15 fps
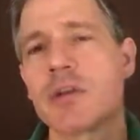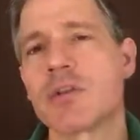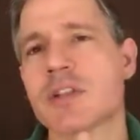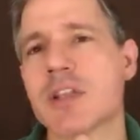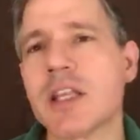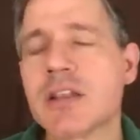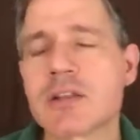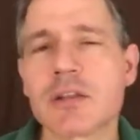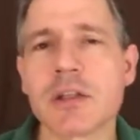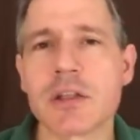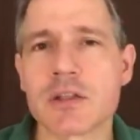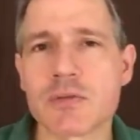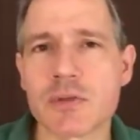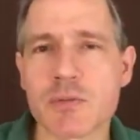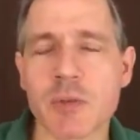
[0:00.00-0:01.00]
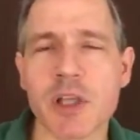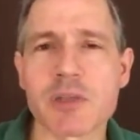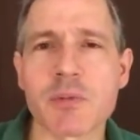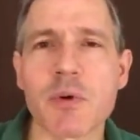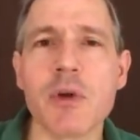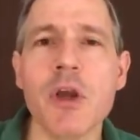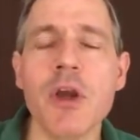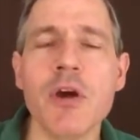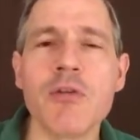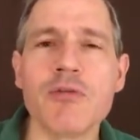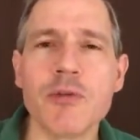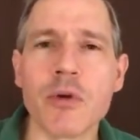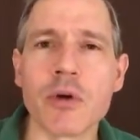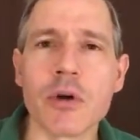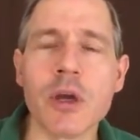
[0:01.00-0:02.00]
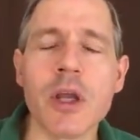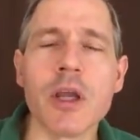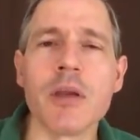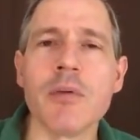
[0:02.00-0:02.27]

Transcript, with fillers: Of course, the insulin is responsible for